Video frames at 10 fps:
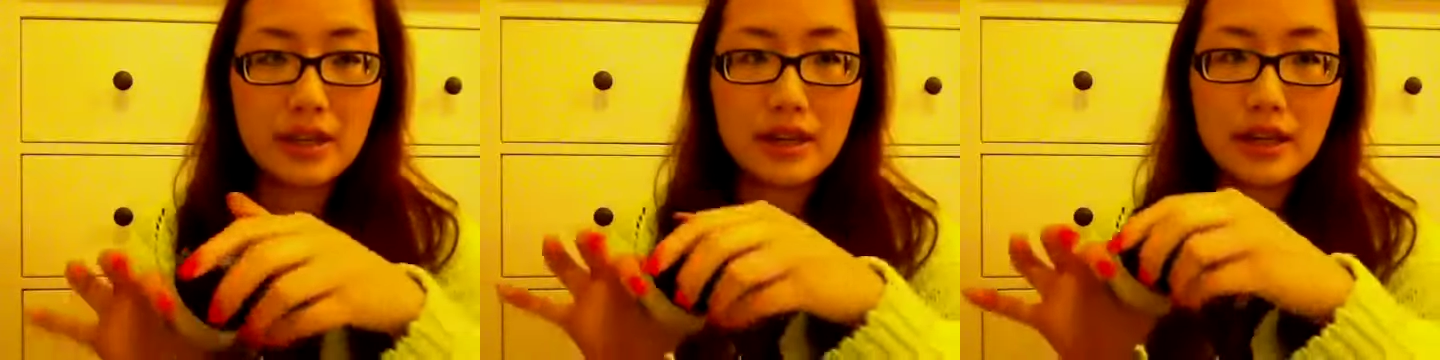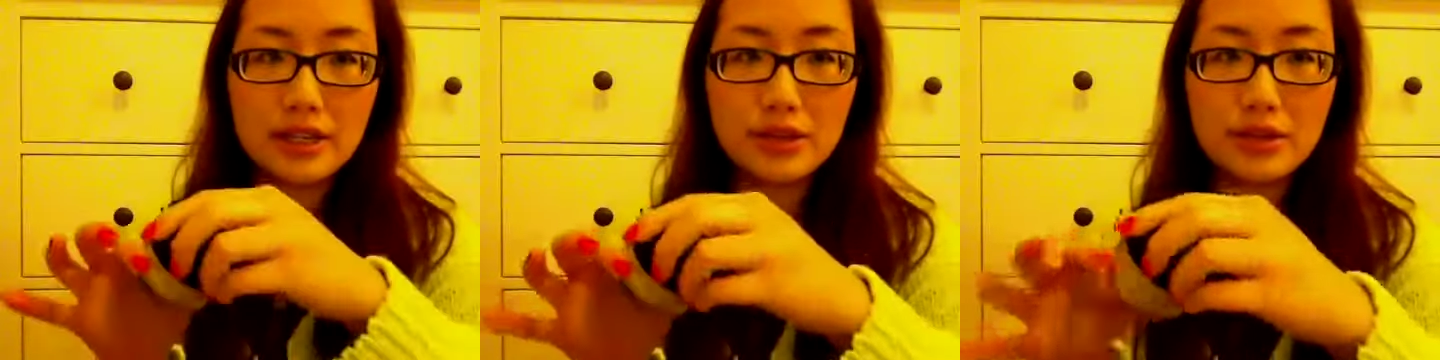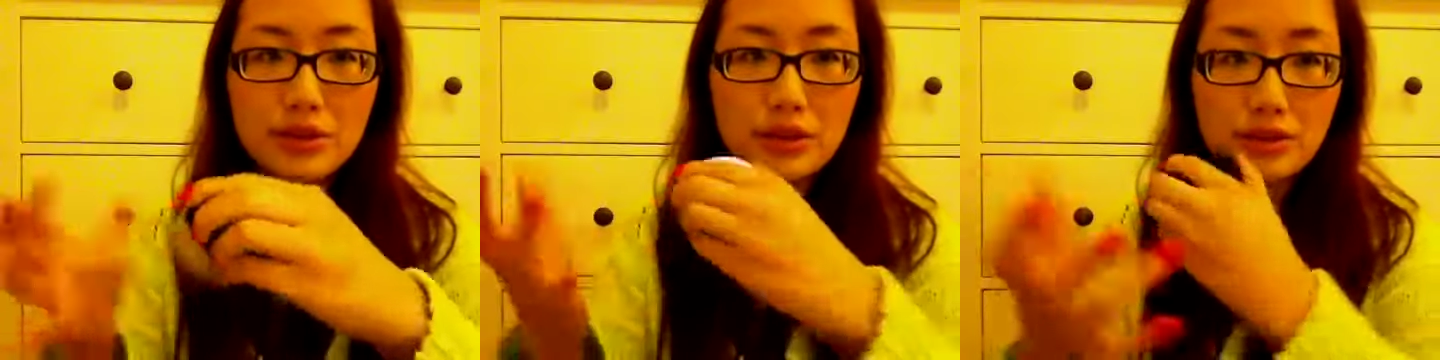I
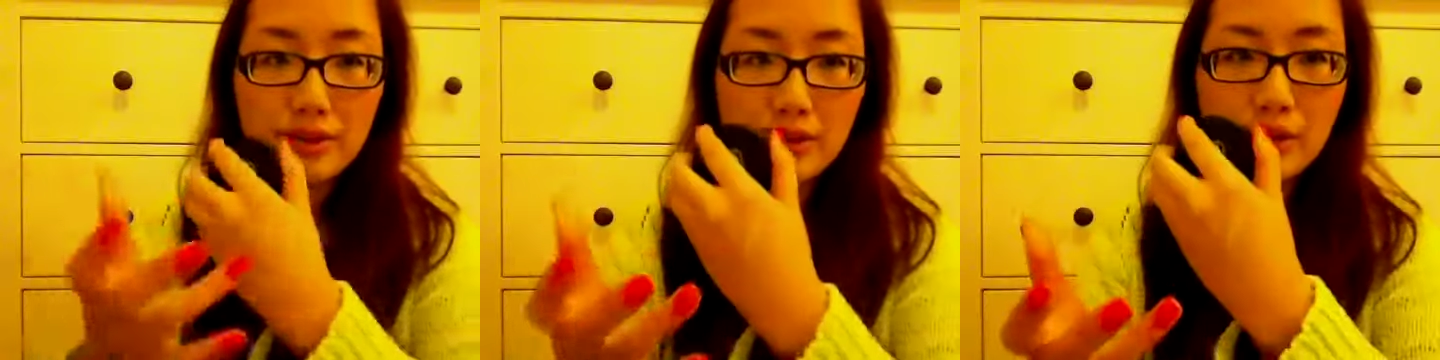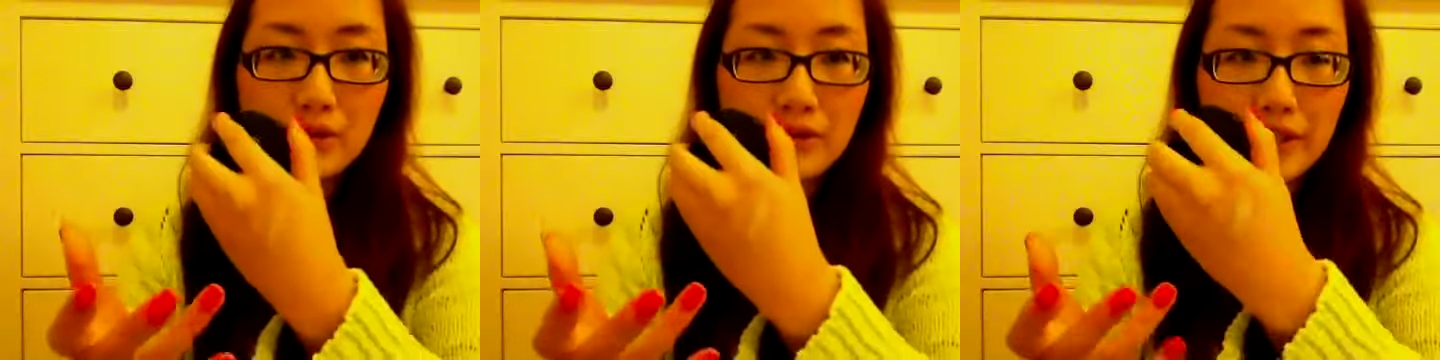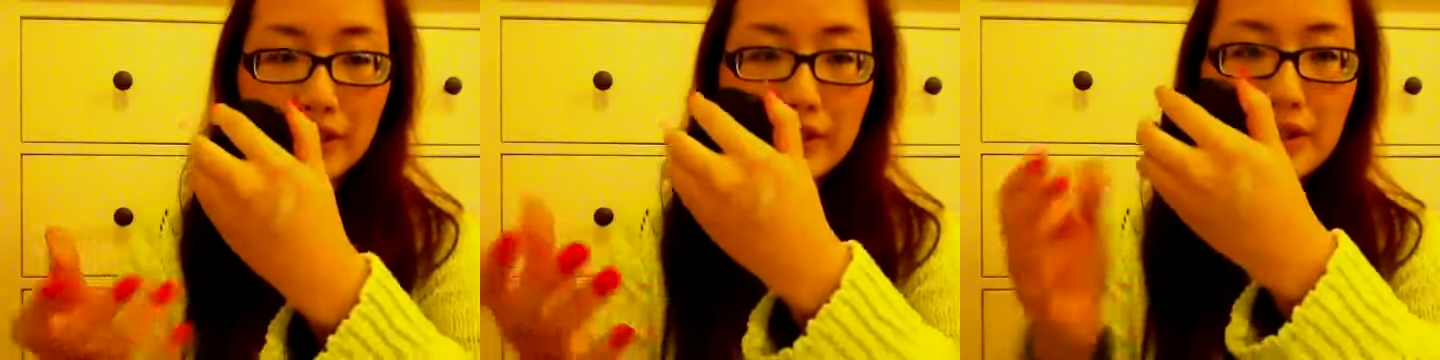do use my own
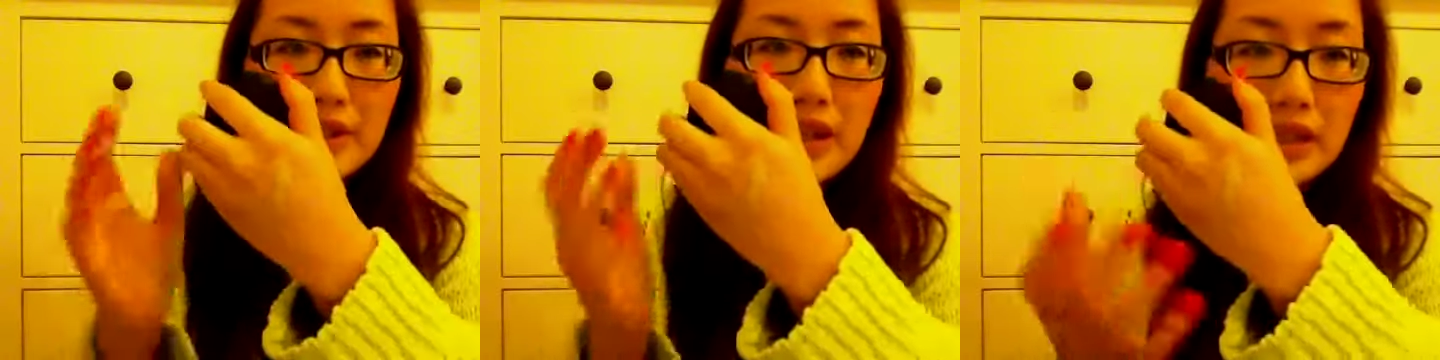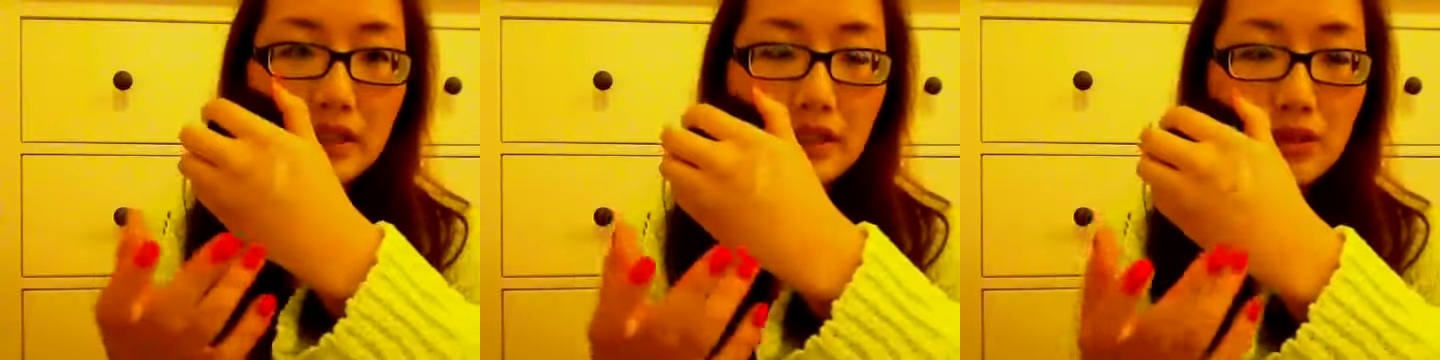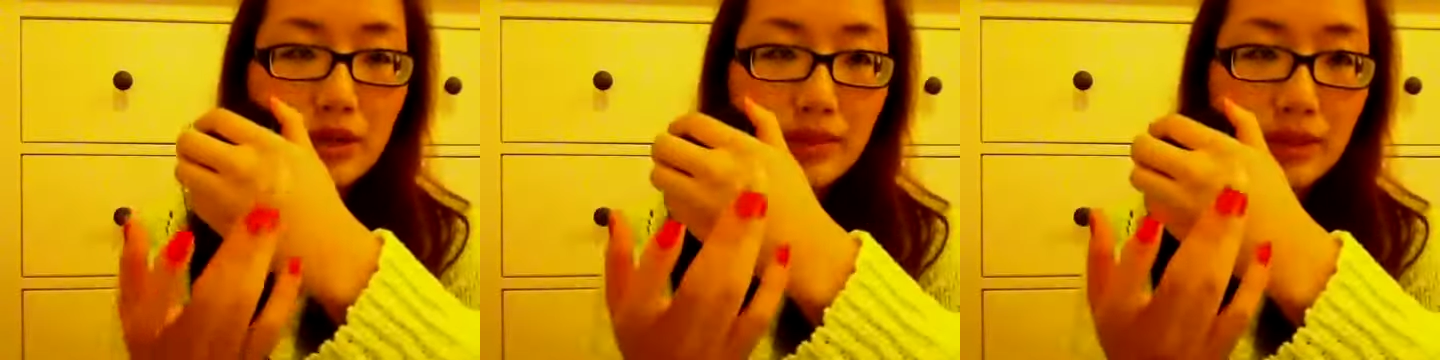fingers and
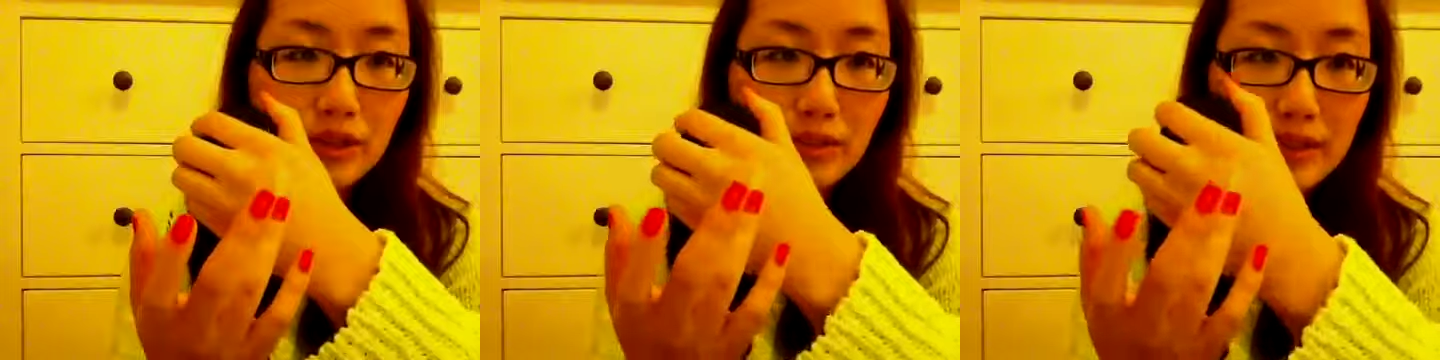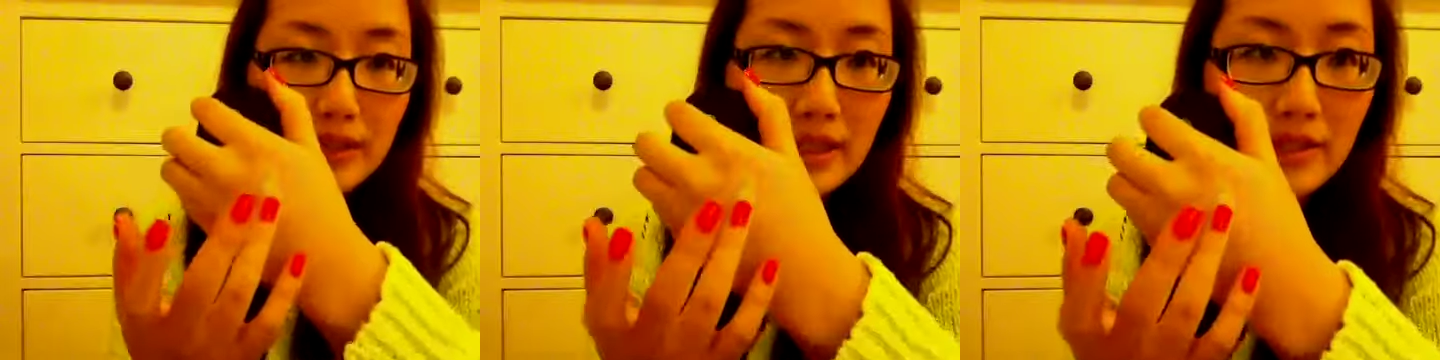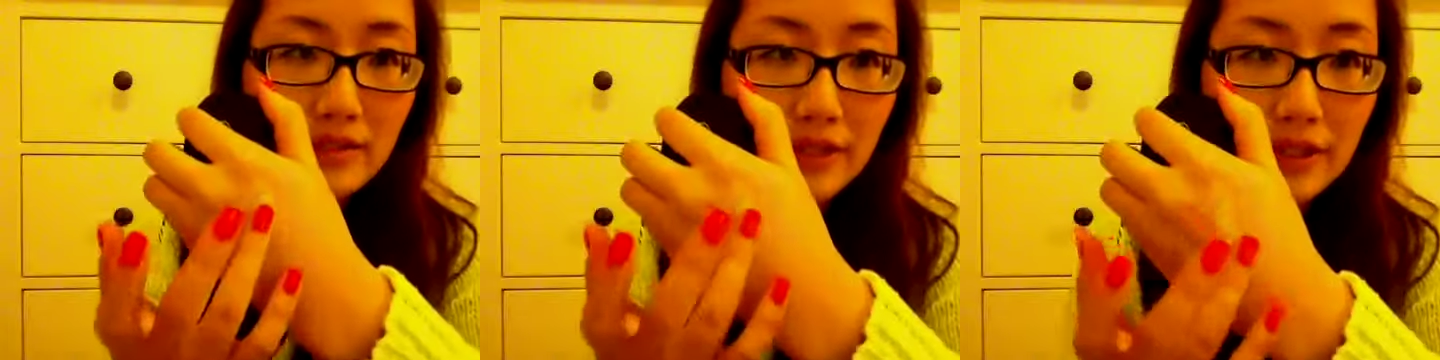swipe it onto my
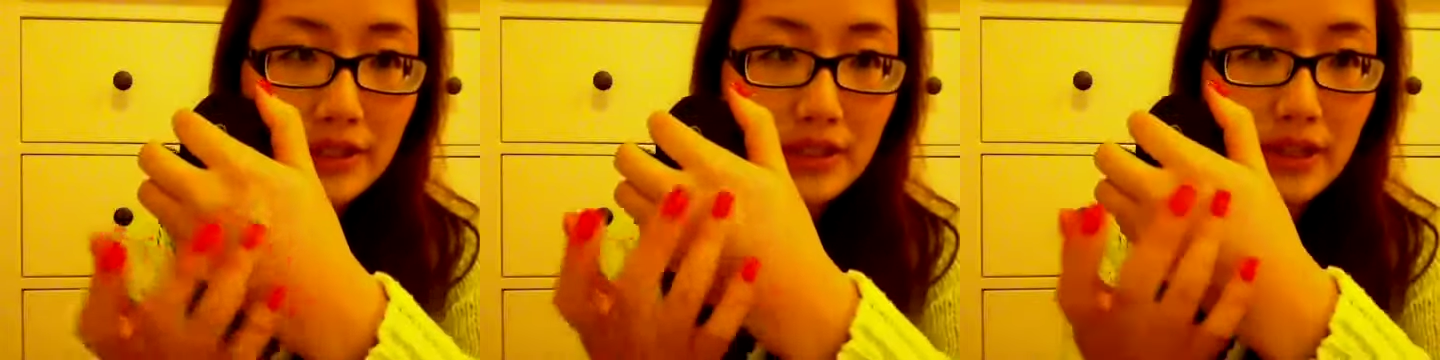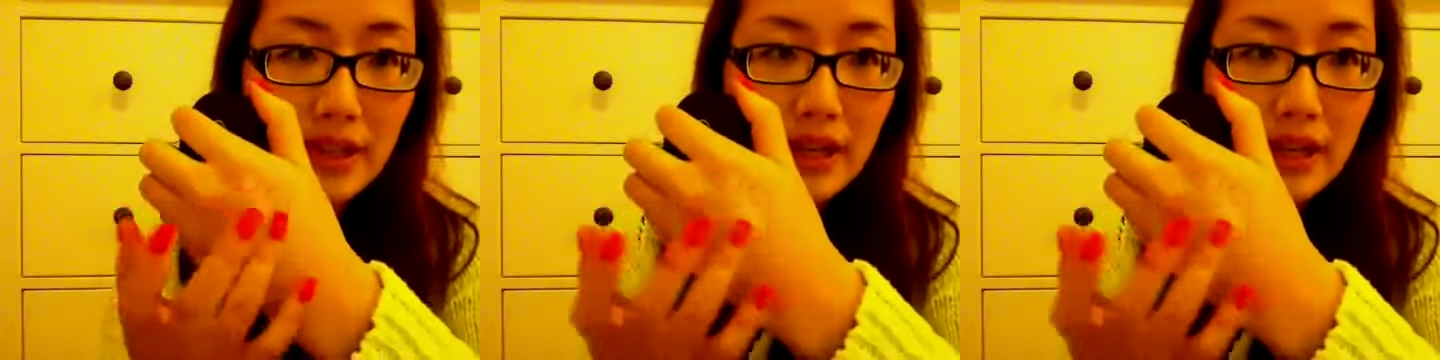skin first,